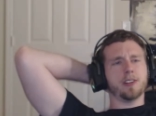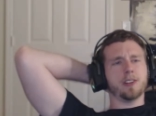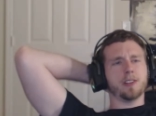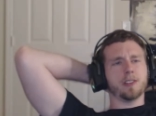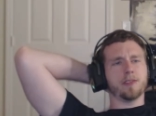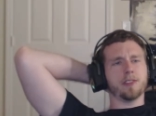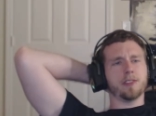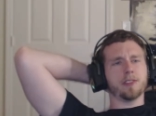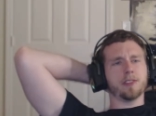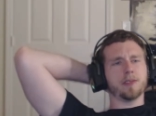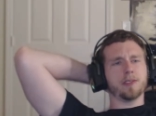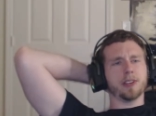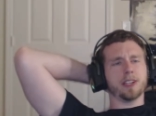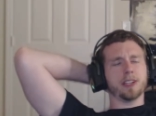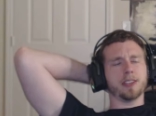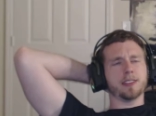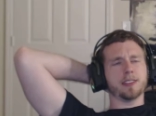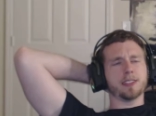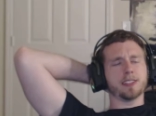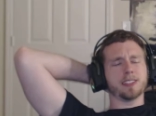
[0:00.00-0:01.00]
heard of her doing
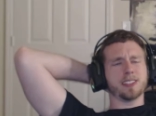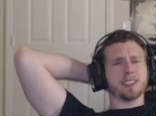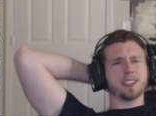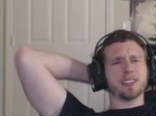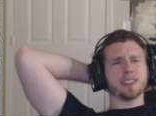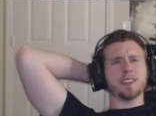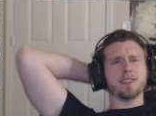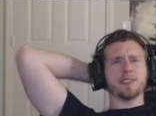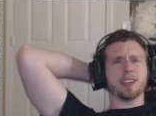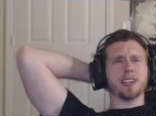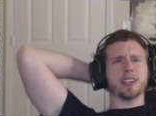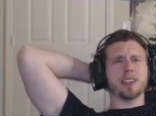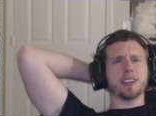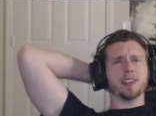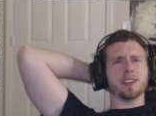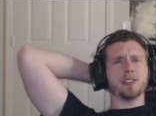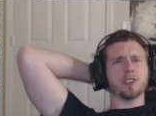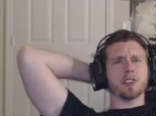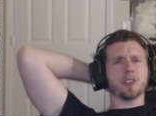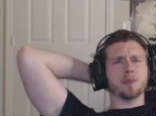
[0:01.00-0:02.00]
anything significant
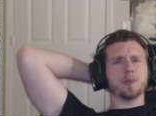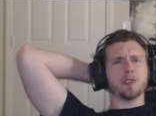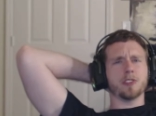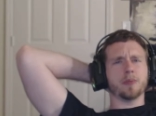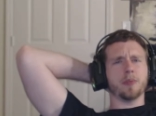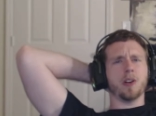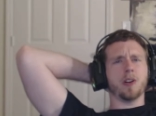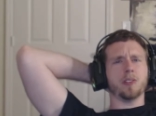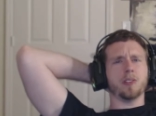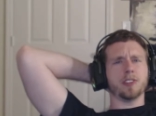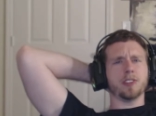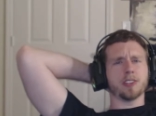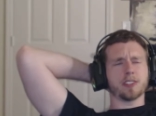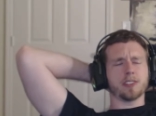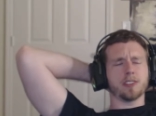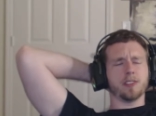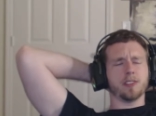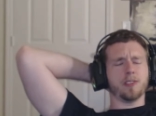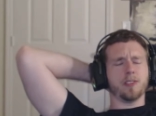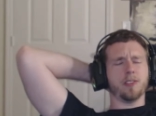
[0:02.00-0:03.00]
in terms of
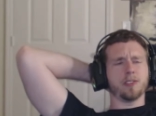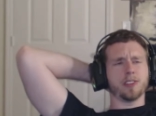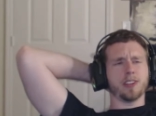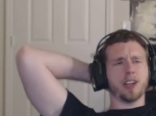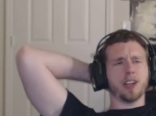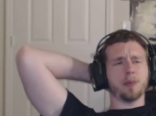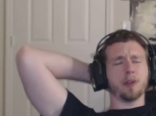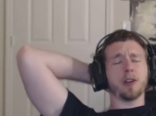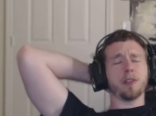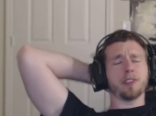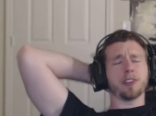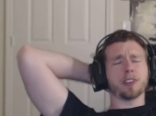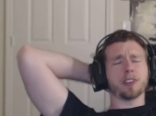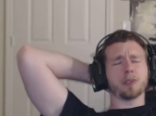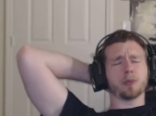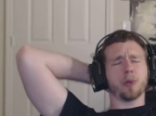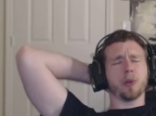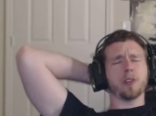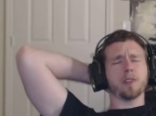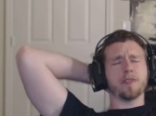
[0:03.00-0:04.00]
politics in a long time and i don't think
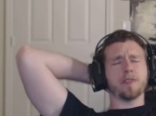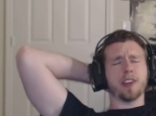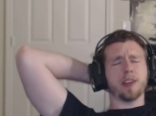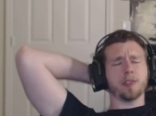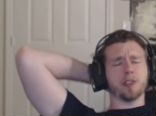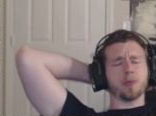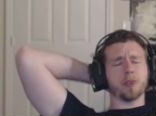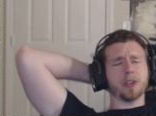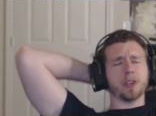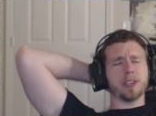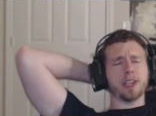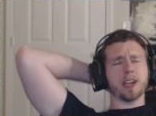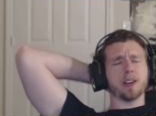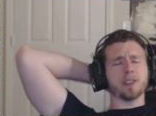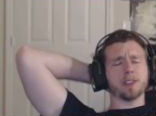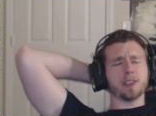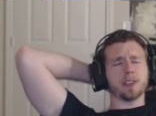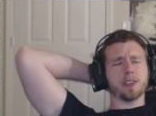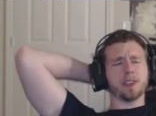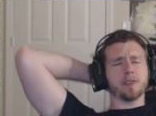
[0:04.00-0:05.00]
the royal family would
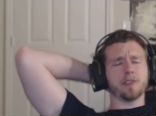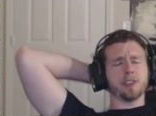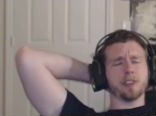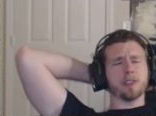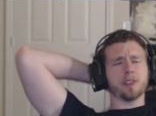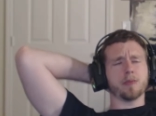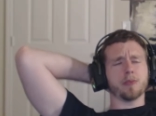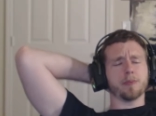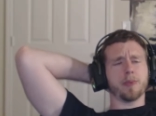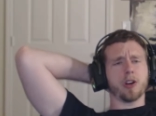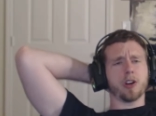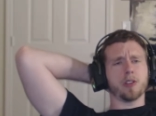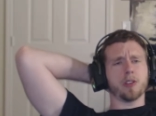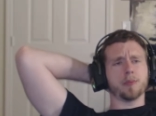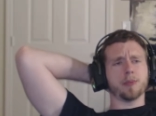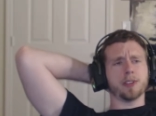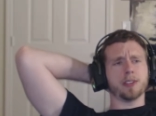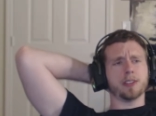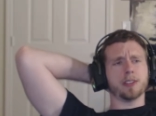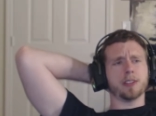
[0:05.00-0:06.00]
dare to interfere with
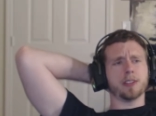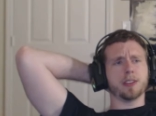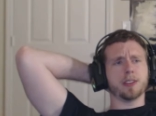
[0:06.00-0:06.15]
parliament